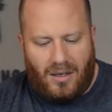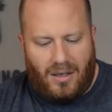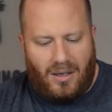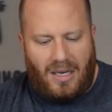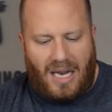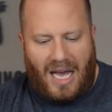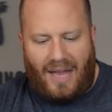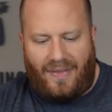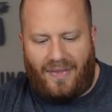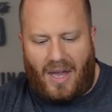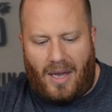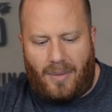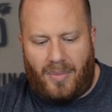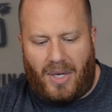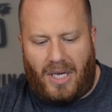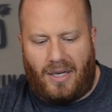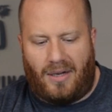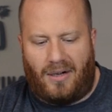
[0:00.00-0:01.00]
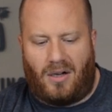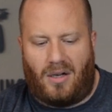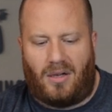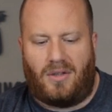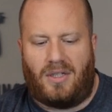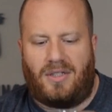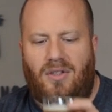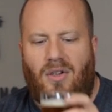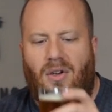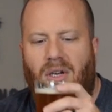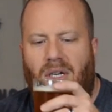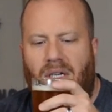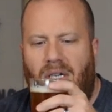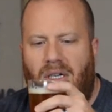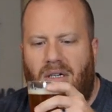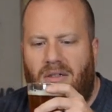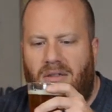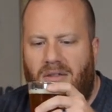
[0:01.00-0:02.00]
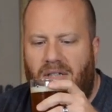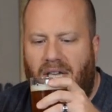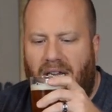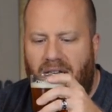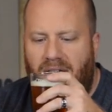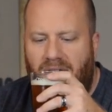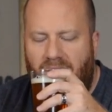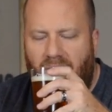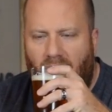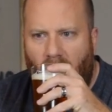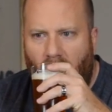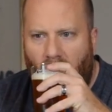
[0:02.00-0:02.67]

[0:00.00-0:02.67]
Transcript: Not that big at all. Let's go ahead and get a taste.